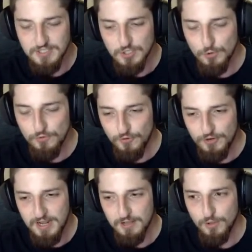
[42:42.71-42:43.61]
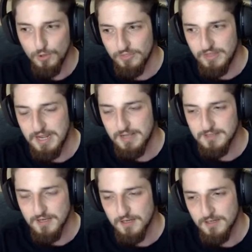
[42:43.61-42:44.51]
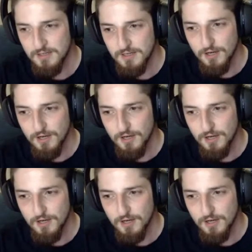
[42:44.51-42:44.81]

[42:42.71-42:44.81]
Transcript: to goof on how long the necks are.